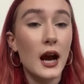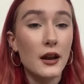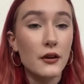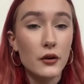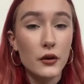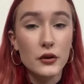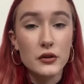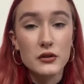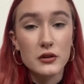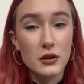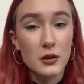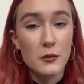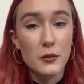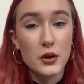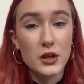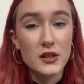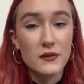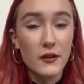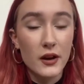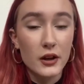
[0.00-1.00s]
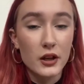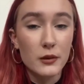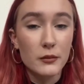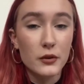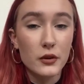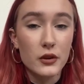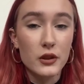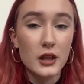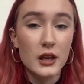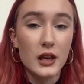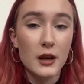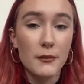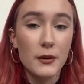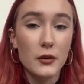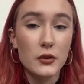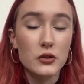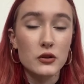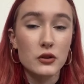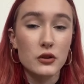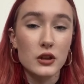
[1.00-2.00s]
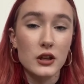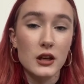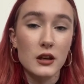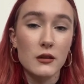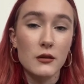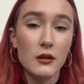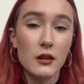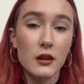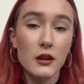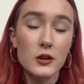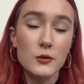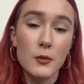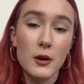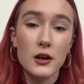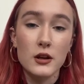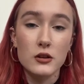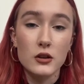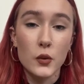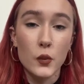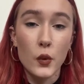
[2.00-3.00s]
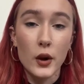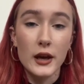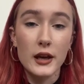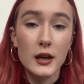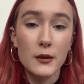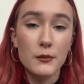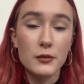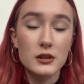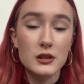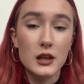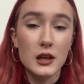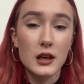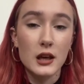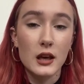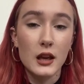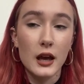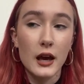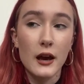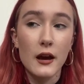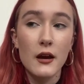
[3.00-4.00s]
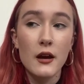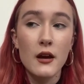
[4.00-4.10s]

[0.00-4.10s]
and also the most valuable thing about studying Spanish at Wyke in particular